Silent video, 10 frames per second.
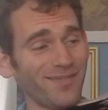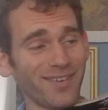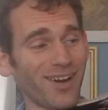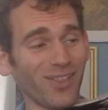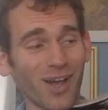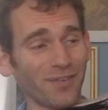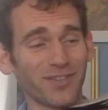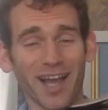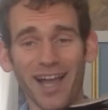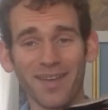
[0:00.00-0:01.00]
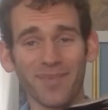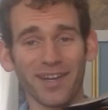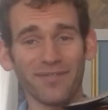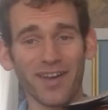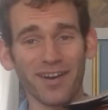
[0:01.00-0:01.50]
a lot of time in
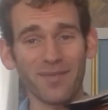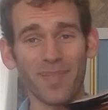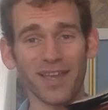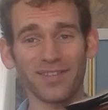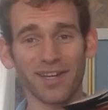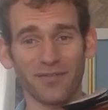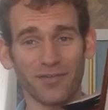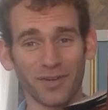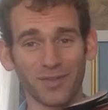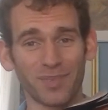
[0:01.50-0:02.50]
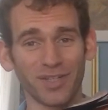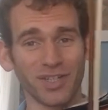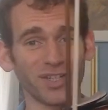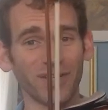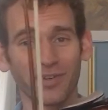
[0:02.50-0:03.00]
a very basic first
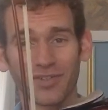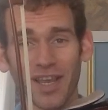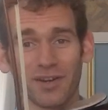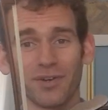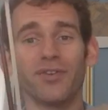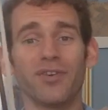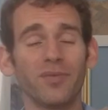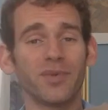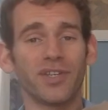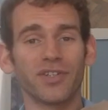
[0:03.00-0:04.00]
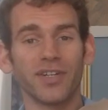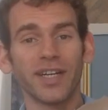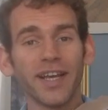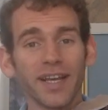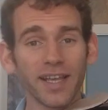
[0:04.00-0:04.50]
position or second or third position.
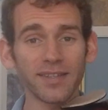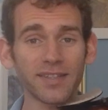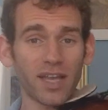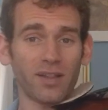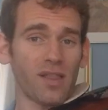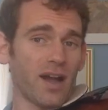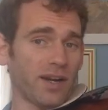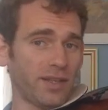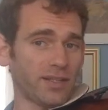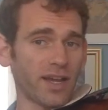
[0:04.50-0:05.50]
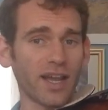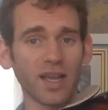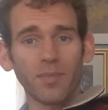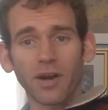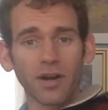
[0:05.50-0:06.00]
Instead, a lot of the
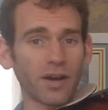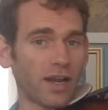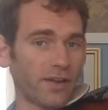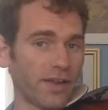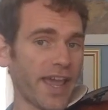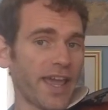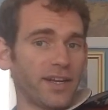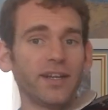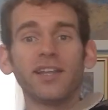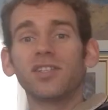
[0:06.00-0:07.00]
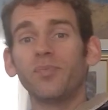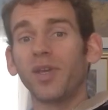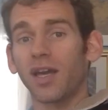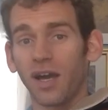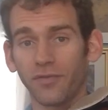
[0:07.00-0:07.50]
time our hand needs to be
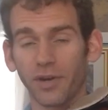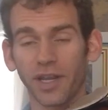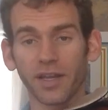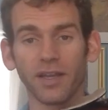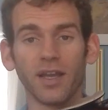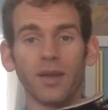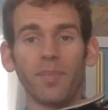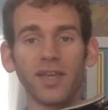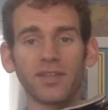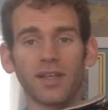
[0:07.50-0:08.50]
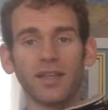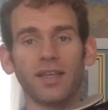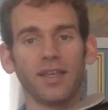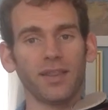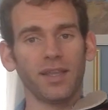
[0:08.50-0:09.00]
covering
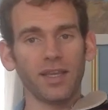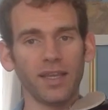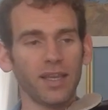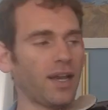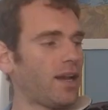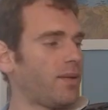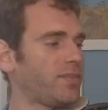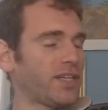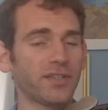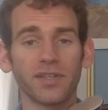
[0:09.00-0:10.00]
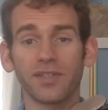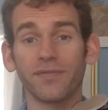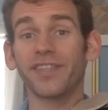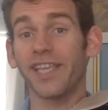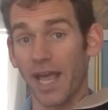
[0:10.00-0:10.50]
basically the distance of a
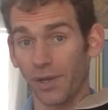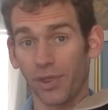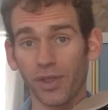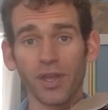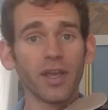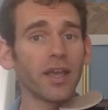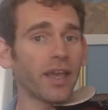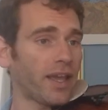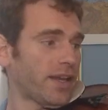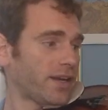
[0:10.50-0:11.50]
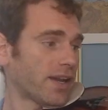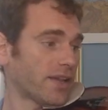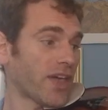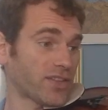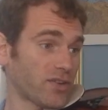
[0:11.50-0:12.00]
tenth. And
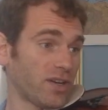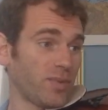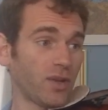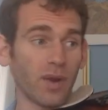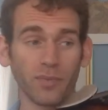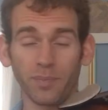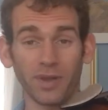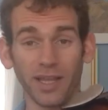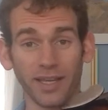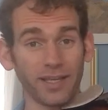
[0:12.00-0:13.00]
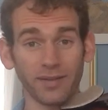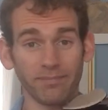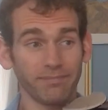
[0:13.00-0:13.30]
that's going to be when we play,